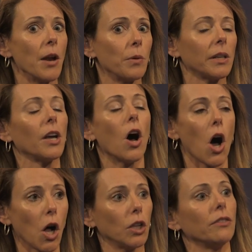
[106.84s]
and really
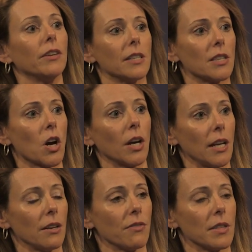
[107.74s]
all of us are
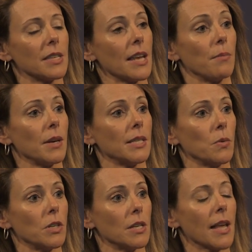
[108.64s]
in it for the same
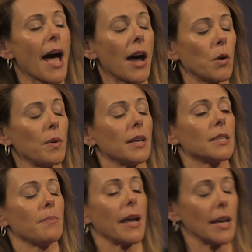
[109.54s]
reason, which is how do we
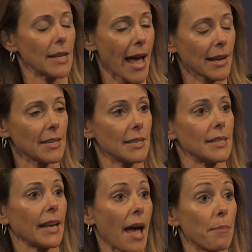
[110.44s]
expand
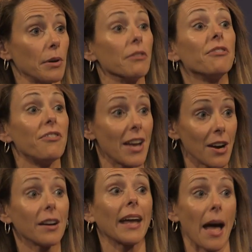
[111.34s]
access to capital,
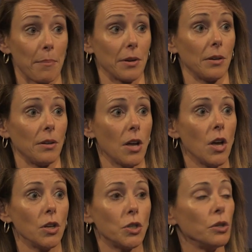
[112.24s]
fair capital,
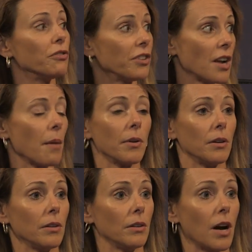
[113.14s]
to
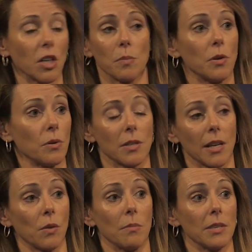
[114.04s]
phenomenal entrepreneurs
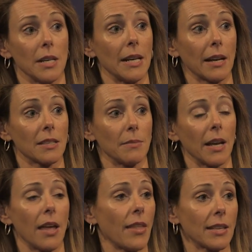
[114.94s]
like the woman sitting next to
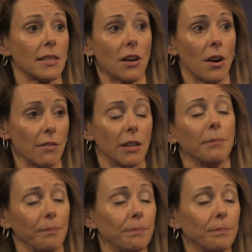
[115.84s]
me. And that's at the heart of it.